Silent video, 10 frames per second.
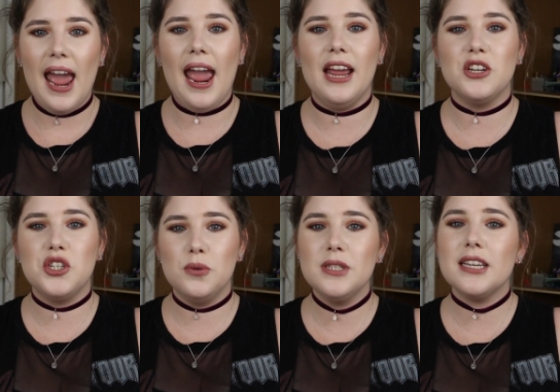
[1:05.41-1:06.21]
and
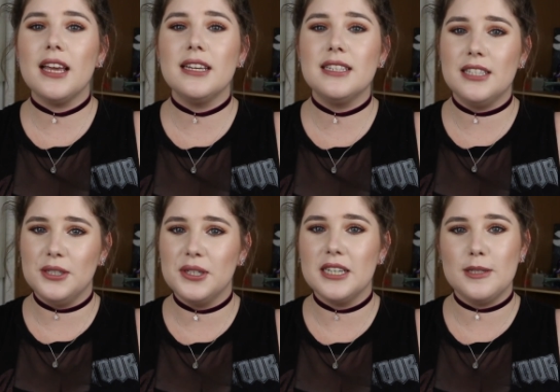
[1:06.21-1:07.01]
she was like a
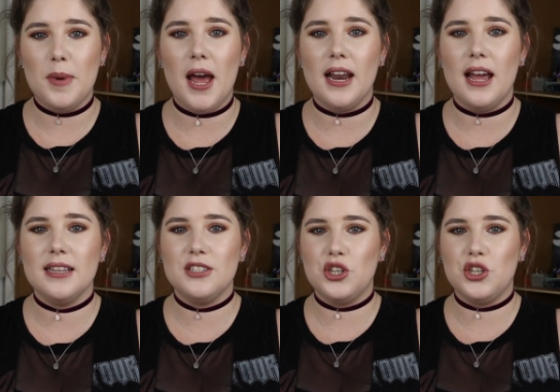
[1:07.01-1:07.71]
serious badass.